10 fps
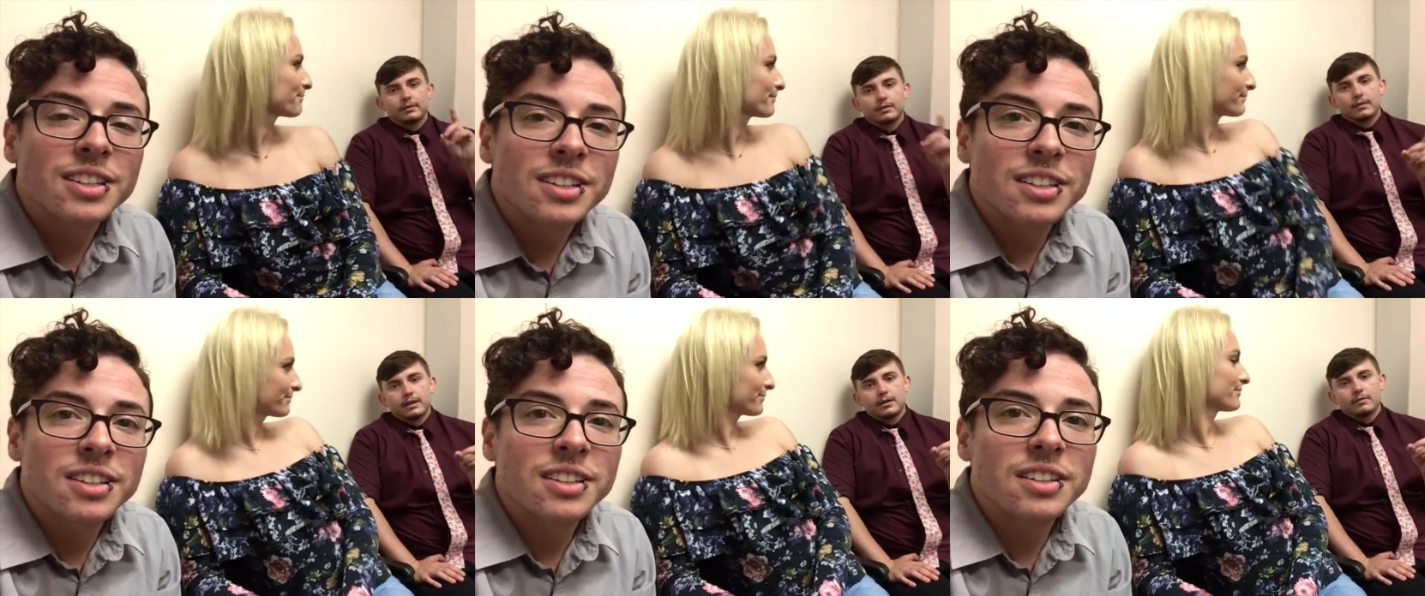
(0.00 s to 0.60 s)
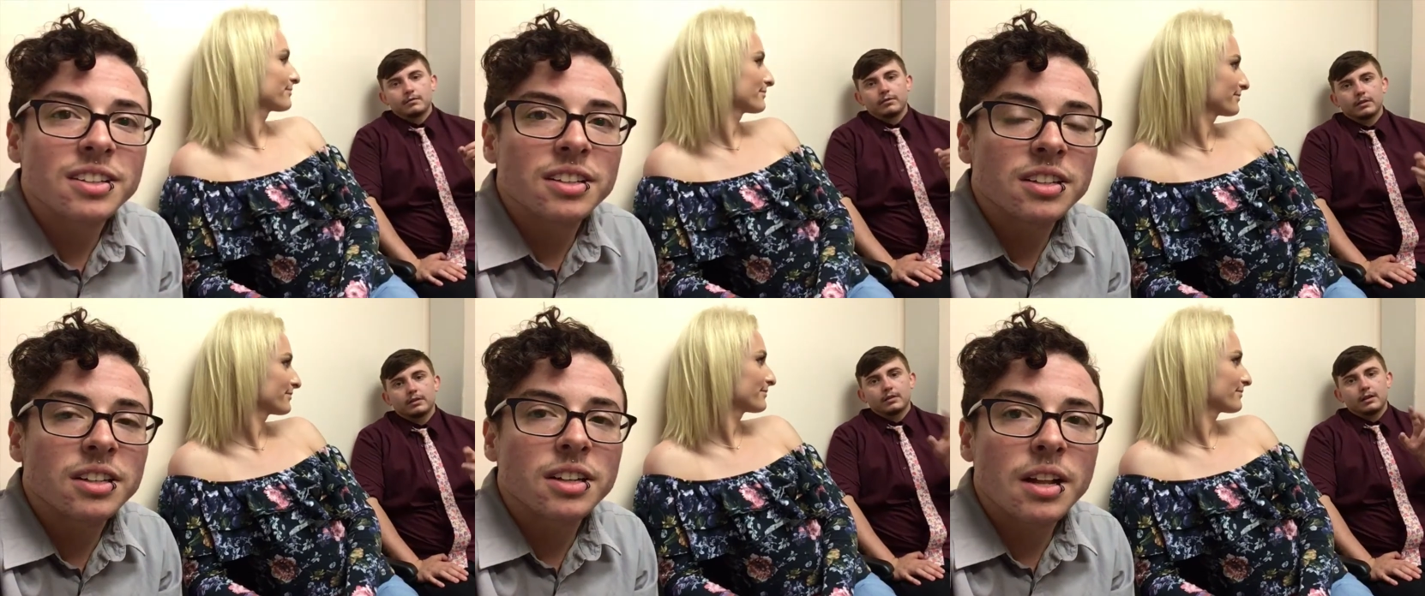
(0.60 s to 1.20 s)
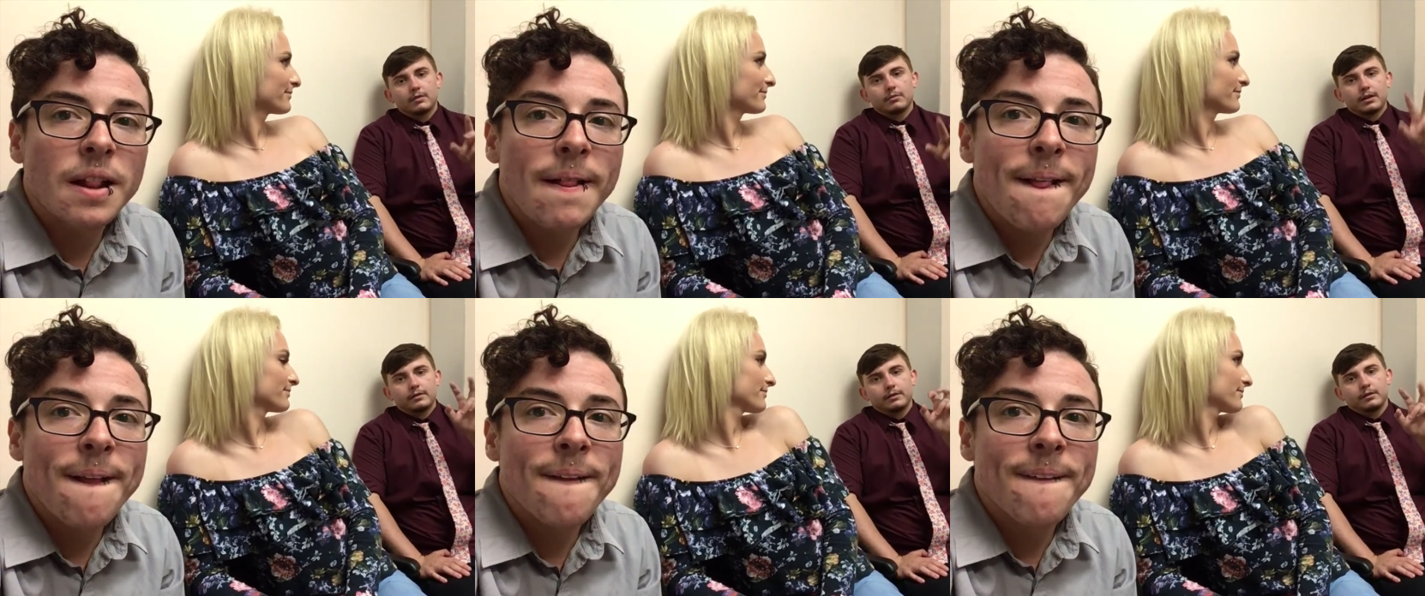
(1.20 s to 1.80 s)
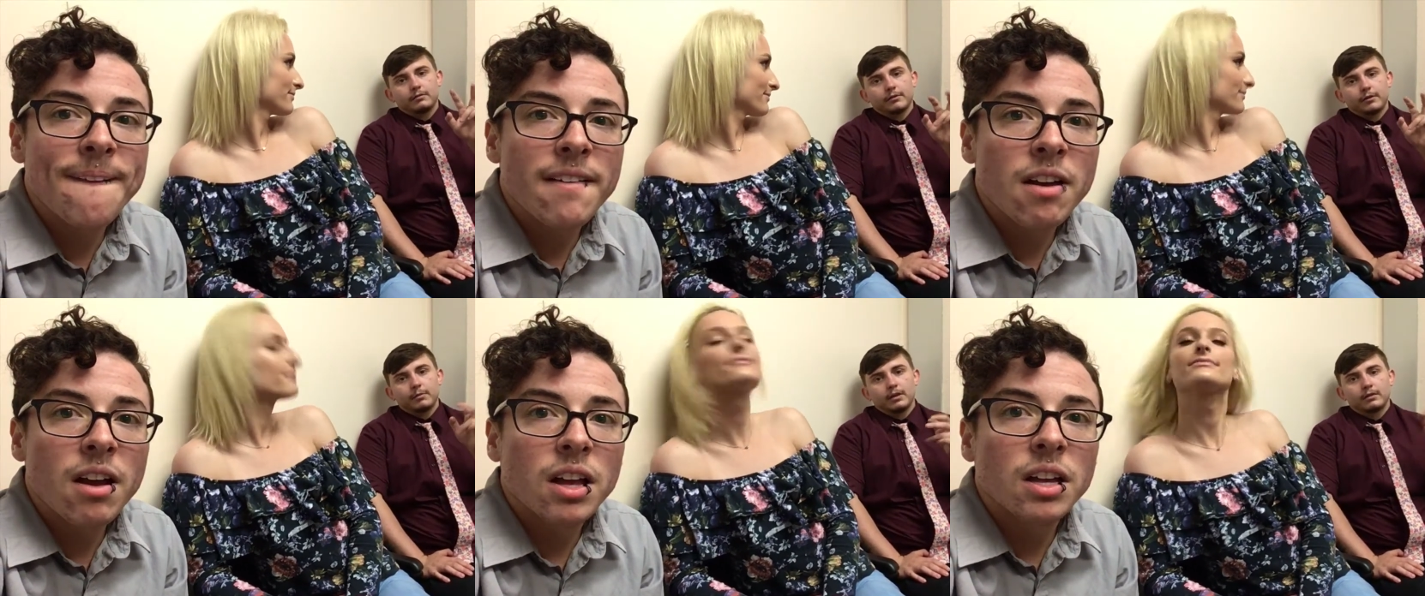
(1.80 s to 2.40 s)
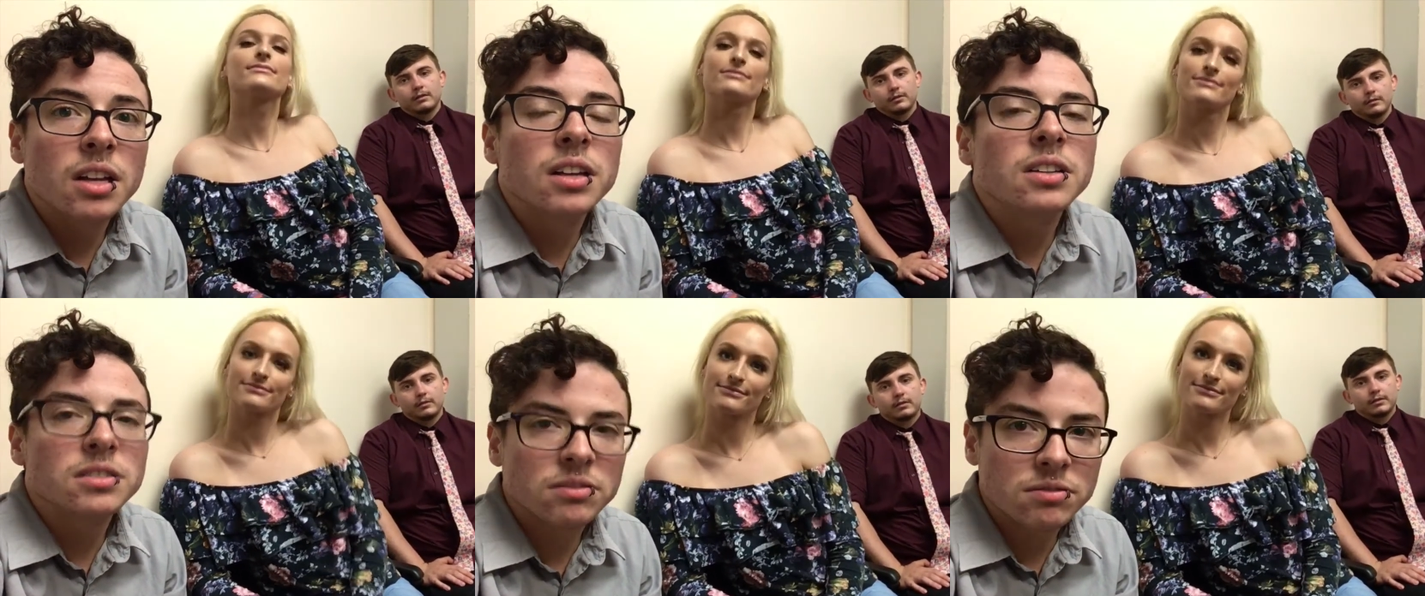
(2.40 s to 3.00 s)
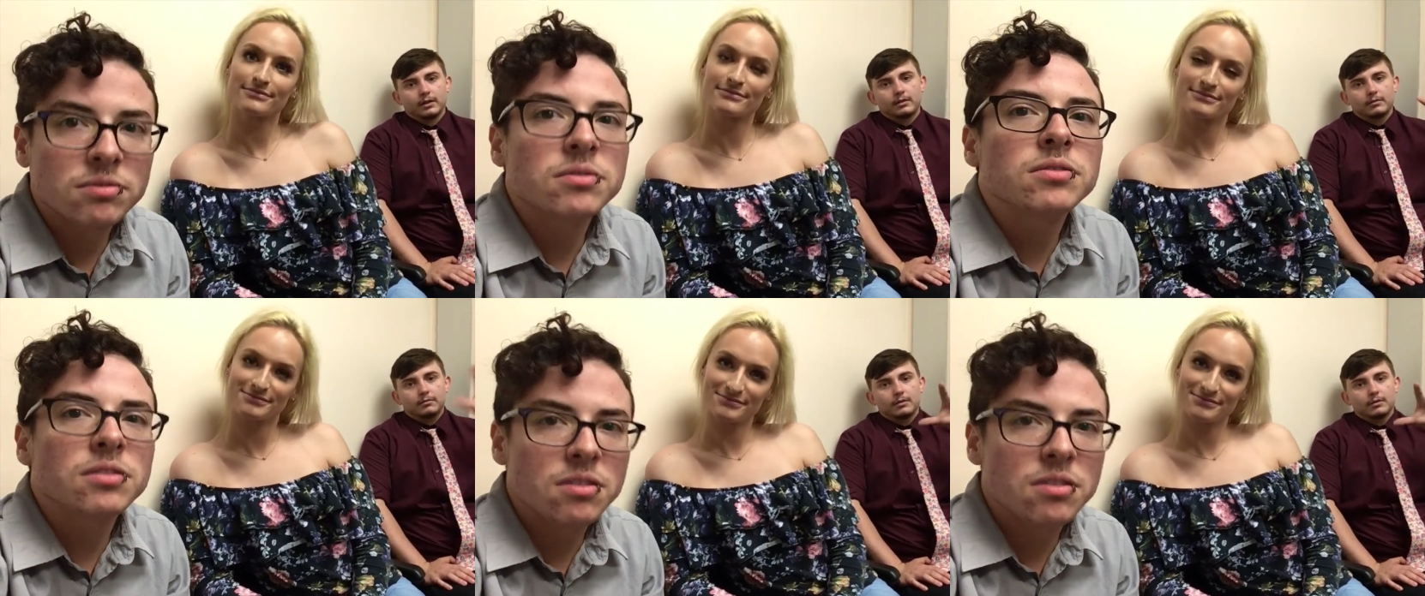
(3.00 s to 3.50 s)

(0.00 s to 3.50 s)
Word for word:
Speaker 1: has to sign off of it then the other one has to confirm it so it's like